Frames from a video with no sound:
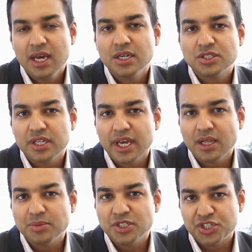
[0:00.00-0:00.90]
Today I'll
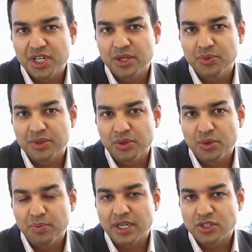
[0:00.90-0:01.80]
be sharing with you
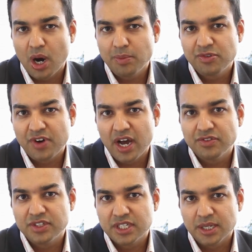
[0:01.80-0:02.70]
my top
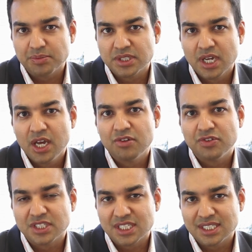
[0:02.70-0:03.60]
5 tips for
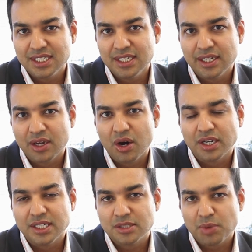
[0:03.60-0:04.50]
succeeding on
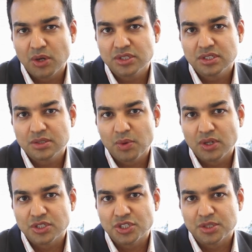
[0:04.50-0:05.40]
a spousal
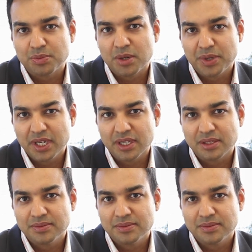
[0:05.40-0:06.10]
sponsorship appeal.